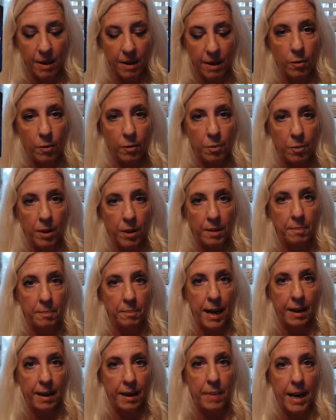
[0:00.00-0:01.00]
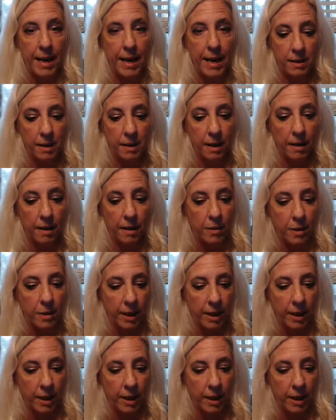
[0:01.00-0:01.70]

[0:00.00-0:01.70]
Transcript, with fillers: that it will bring back a past lover,